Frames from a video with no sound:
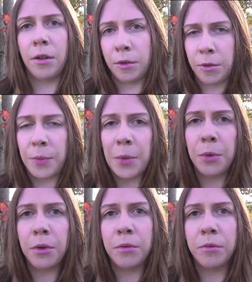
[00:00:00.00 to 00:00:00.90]
Are the
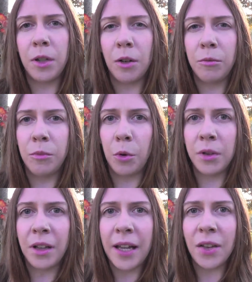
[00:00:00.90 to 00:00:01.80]
people, you know,
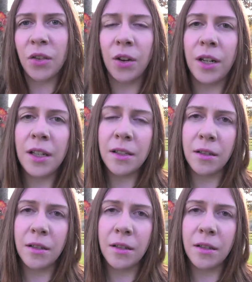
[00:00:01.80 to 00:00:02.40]
born the late 30s